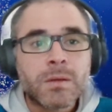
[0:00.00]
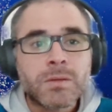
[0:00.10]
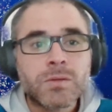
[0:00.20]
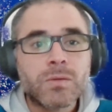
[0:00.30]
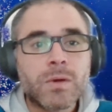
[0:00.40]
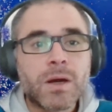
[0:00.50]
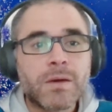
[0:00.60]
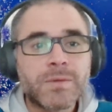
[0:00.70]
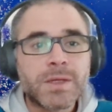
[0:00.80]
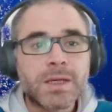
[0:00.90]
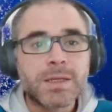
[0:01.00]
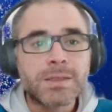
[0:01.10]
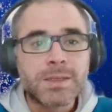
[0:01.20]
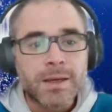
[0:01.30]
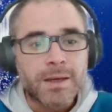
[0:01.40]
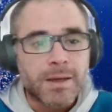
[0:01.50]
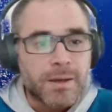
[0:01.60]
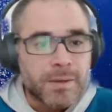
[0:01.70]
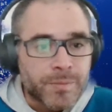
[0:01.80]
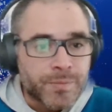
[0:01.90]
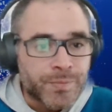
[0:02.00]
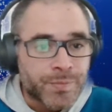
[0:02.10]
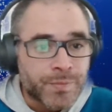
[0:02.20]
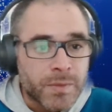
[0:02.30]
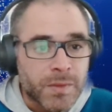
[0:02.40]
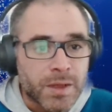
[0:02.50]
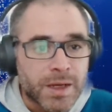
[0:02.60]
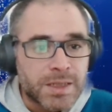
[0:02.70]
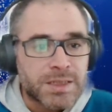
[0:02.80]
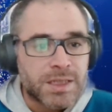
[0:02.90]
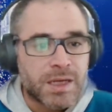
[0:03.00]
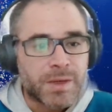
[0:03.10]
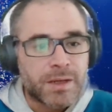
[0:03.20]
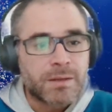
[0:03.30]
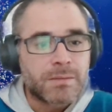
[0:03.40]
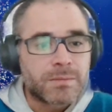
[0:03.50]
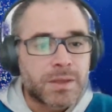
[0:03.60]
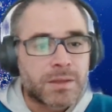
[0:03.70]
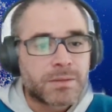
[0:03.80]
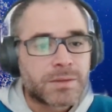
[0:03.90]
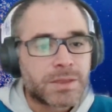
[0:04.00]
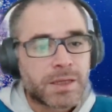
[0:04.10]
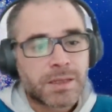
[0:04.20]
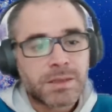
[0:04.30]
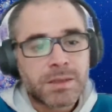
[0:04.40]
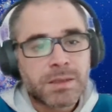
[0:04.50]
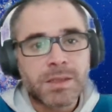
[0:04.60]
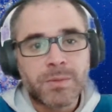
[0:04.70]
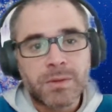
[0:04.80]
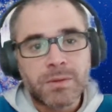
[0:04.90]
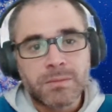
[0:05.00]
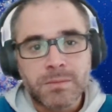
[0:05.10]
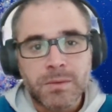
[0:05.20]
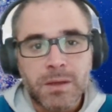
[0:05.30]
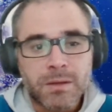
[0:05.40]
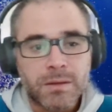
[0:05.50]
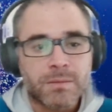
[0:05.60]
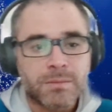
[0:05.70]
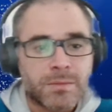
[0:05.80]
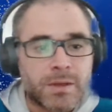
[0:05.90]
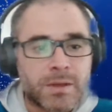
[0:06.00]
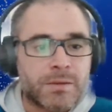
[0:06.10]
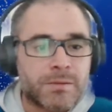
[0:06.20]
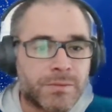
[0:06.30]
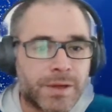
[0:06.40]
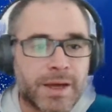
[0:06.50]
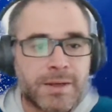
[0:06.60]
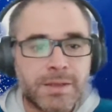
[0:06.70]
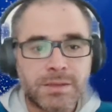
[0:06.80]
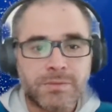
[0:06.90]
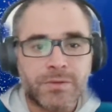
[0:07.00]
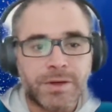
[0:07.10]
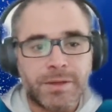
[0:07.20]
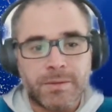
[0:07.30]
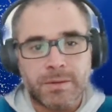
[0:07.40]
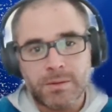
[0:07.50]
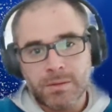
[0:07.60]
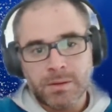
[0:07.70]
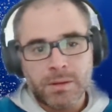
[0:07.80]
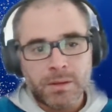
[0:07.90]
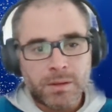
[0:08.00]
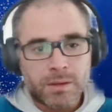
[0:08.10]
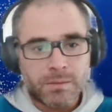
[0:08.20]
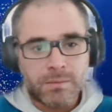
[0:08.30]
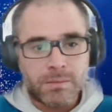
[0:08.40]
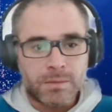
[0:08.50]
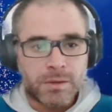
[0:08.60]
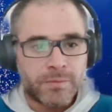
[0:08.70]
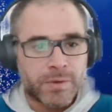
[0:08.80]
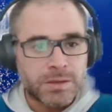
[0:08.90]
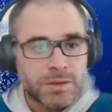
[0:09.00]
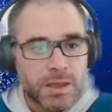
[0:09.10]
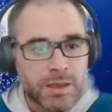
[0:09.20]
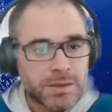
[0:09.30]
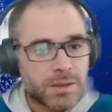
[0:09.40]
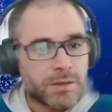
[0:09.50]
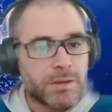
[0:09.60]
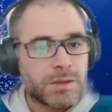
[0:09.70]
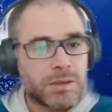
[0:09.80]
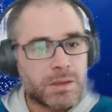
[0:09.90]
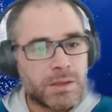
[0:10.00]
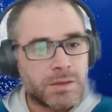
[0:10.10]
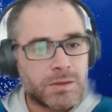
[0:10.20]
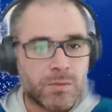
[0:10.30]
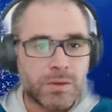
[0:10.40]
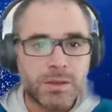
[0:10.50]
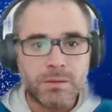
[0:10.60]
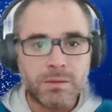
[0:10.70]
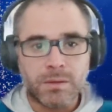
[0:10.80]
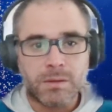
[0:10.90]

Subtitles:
to have this HTML and JS example, like Reactless front end. And the branch that is there, it is working.